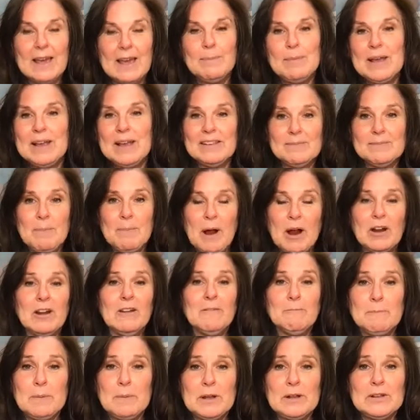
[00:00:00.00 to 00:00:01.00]
because part
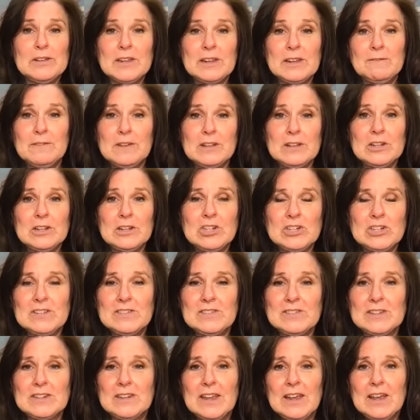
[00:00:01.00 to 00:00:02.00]
of building
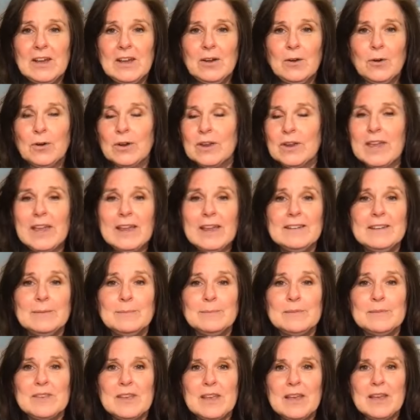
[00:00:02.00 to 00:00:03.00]
villages or
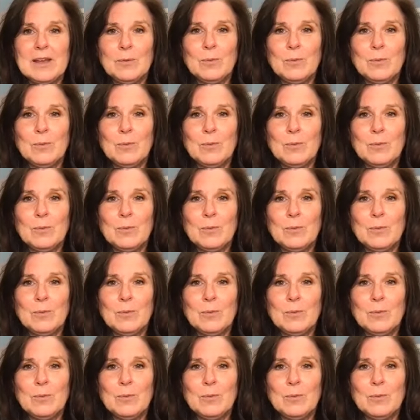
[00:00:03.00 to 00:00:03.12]
kingdoms,